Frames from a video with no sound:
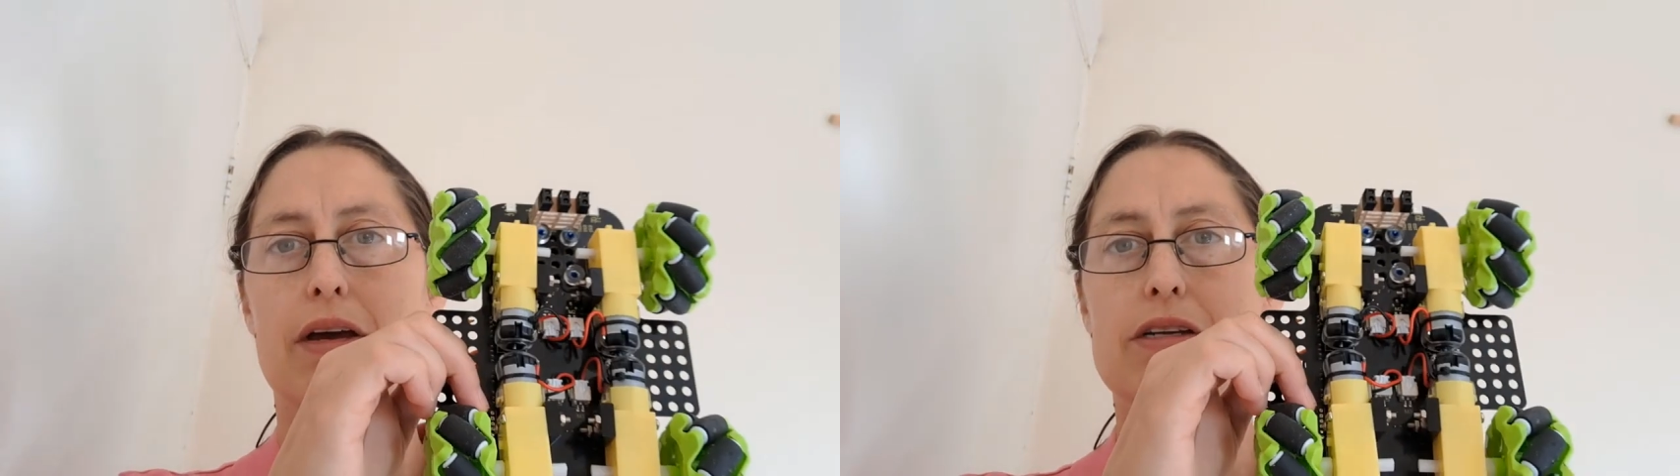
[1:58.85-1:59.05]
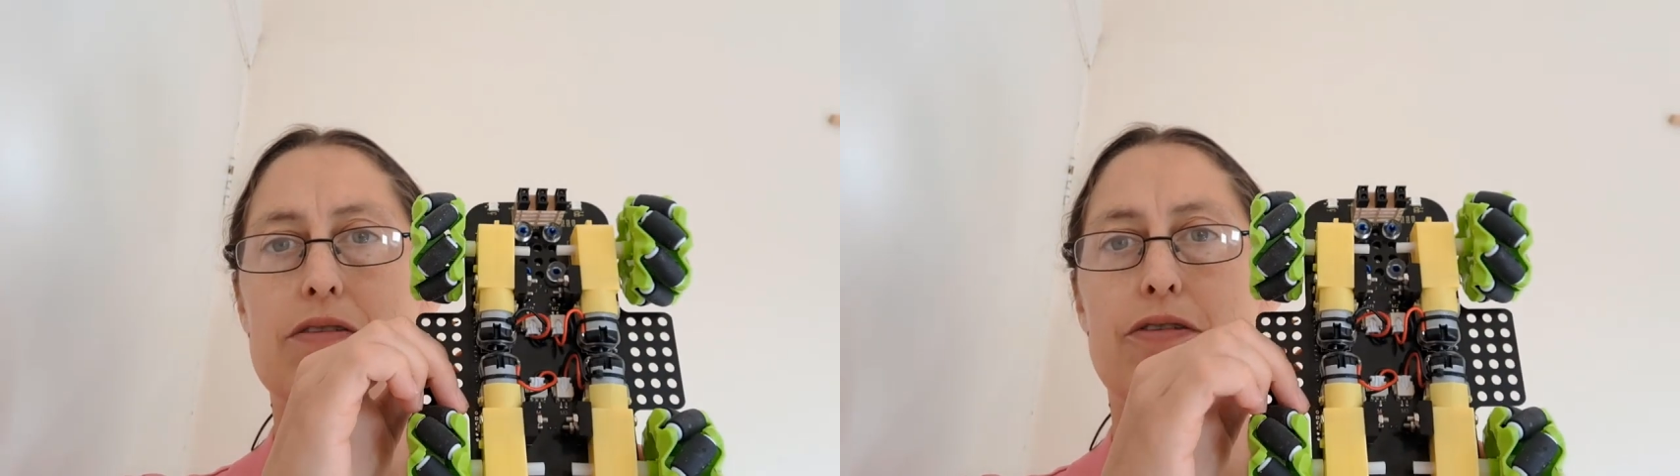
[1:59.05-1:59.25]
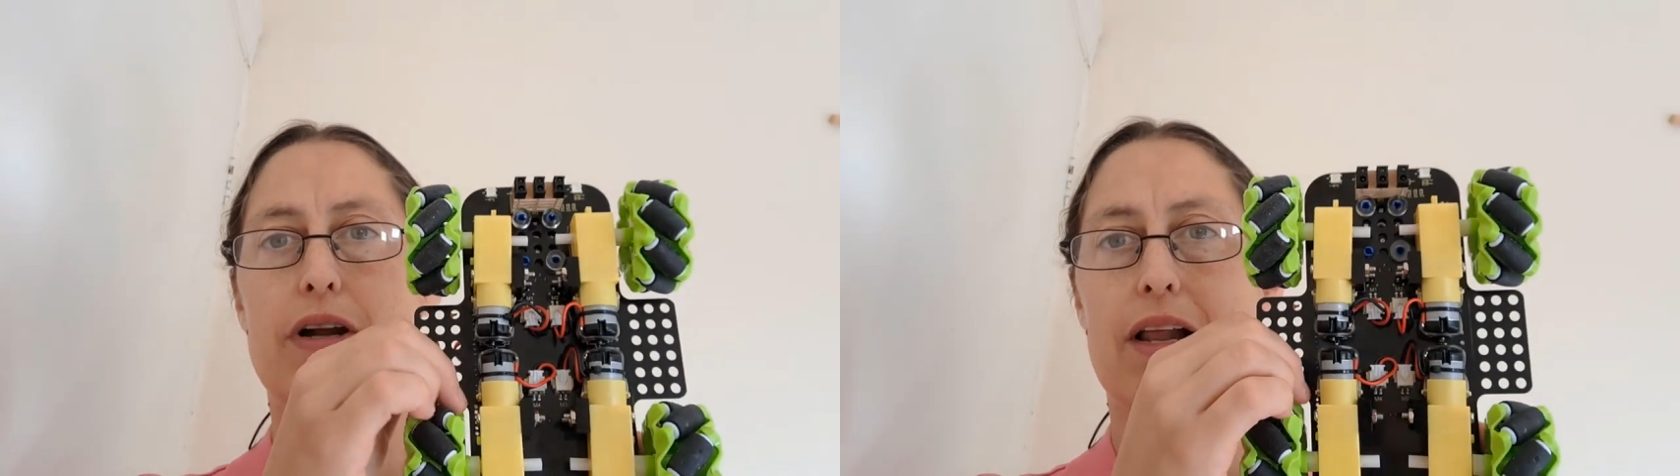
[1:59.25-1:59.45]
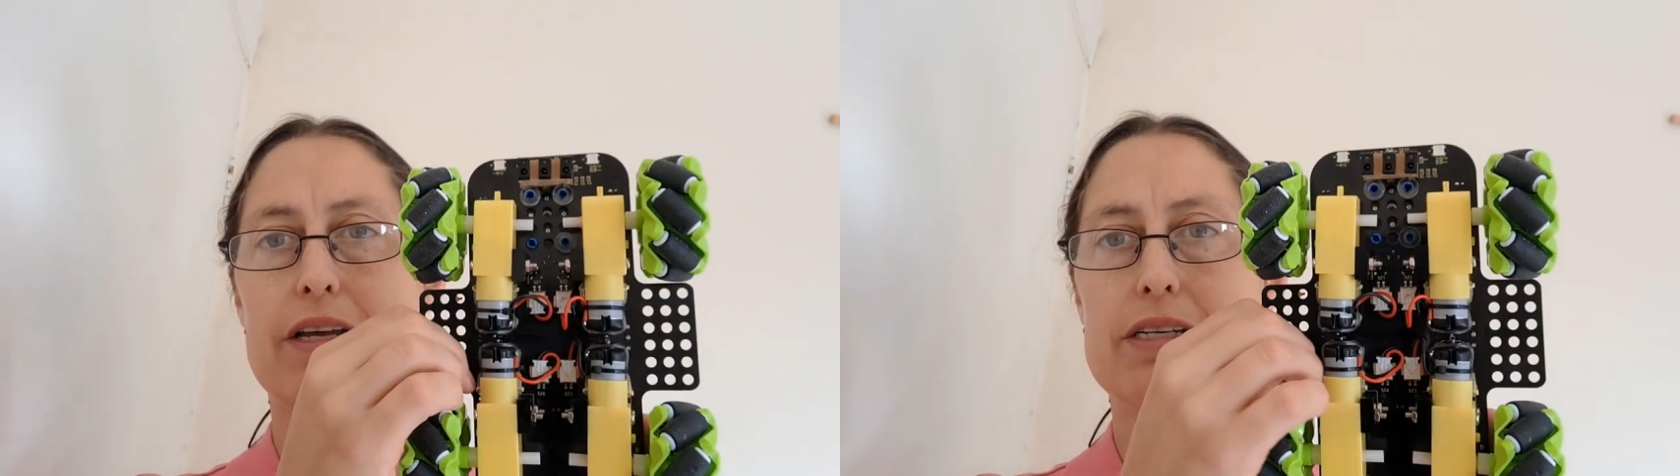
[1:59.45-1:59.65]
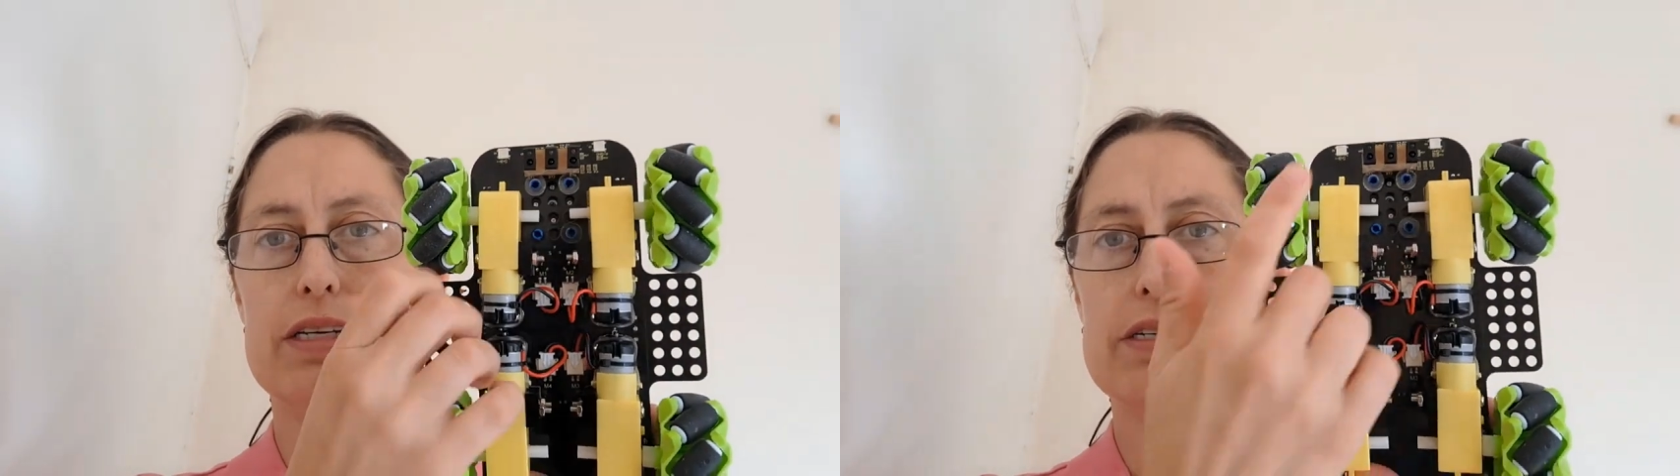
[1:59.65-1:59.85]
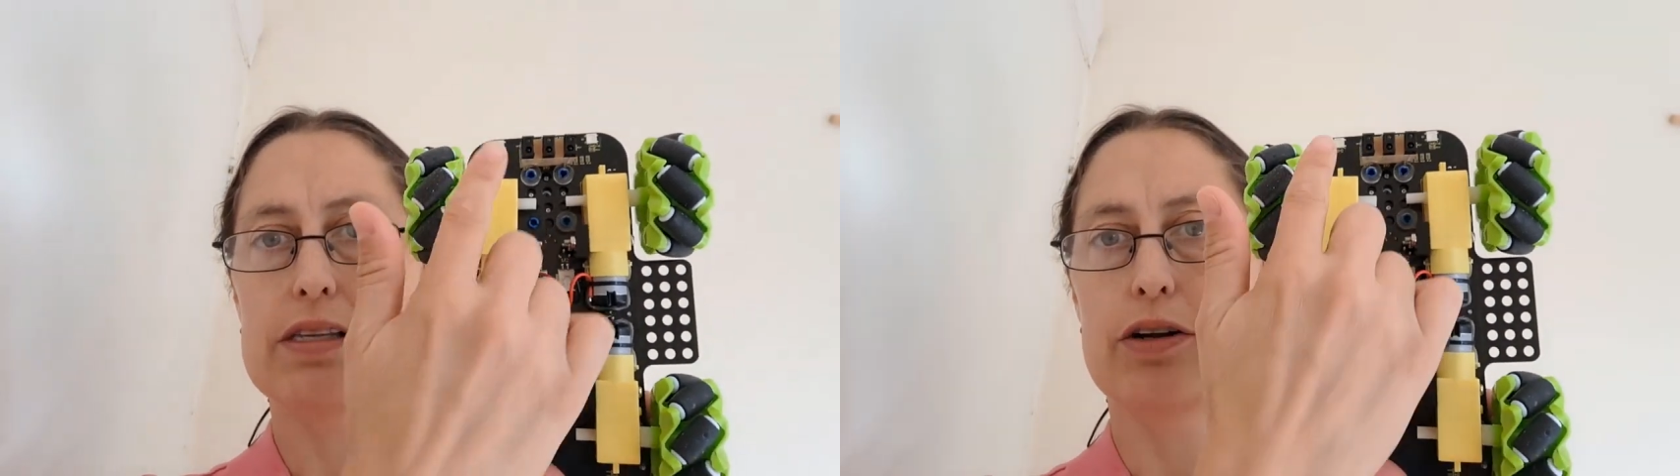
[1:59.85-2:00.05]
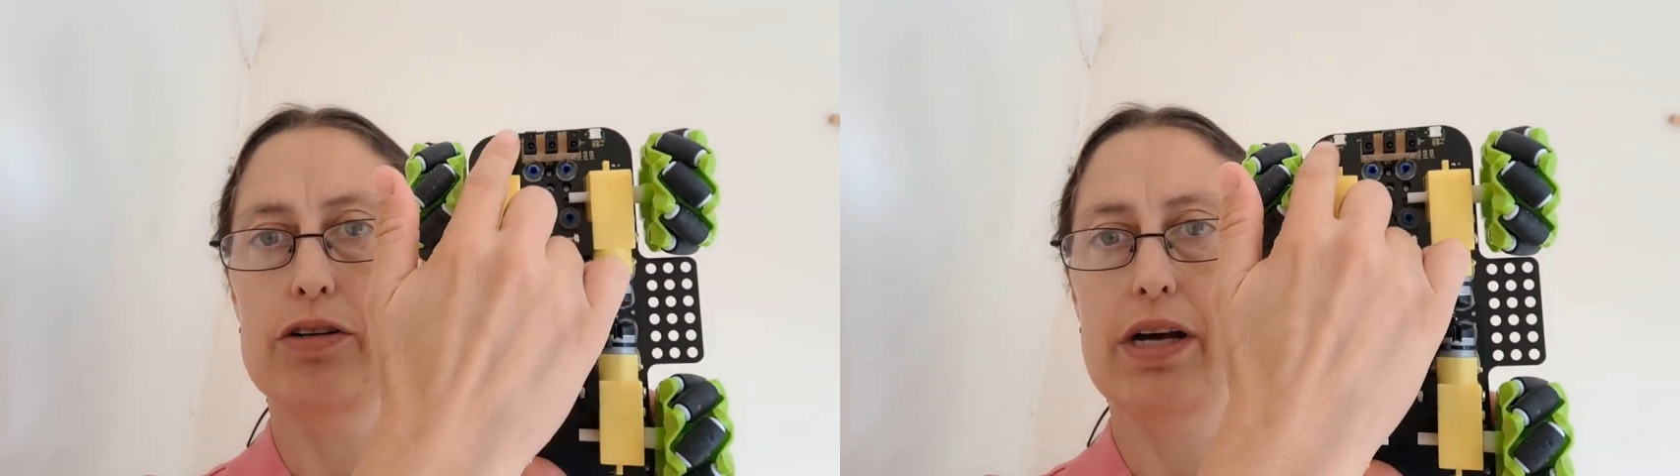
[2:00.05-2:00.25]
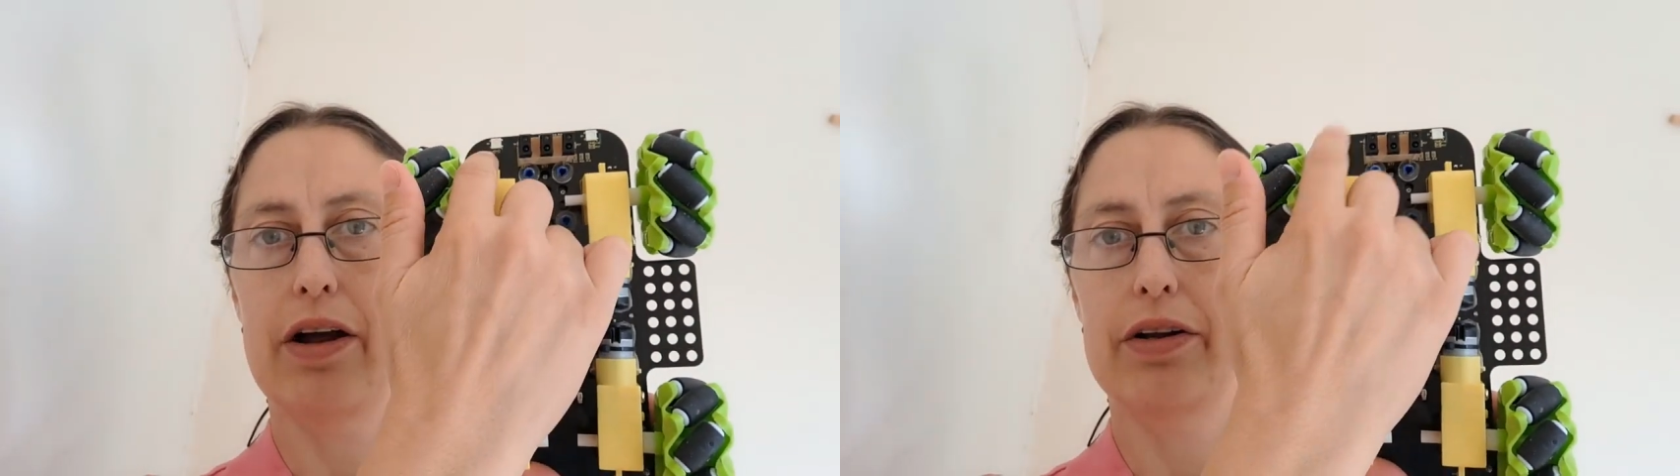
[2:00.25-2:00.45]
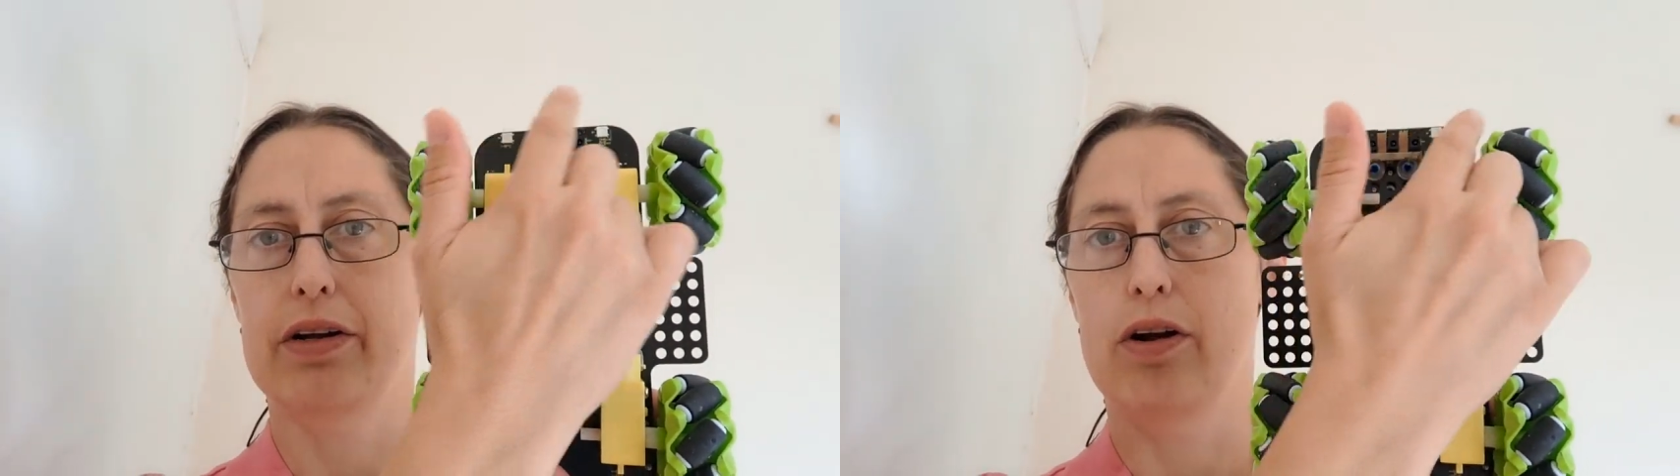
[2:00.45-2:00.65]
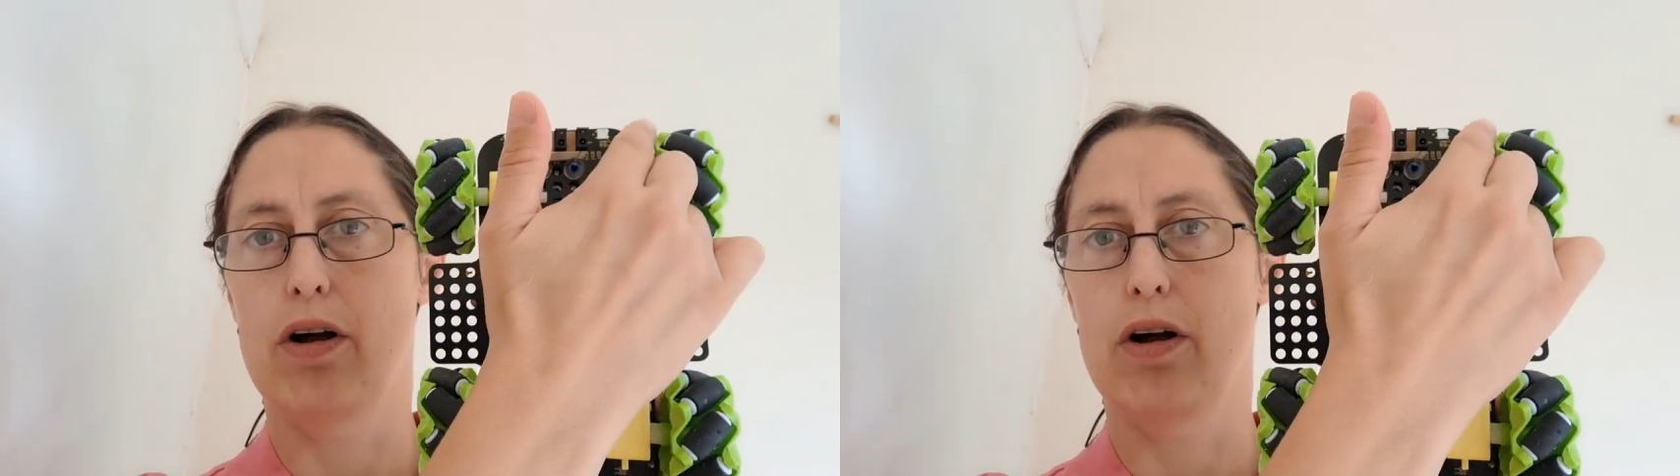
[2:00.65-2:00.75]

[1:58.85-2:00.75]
And different LEDs that are down here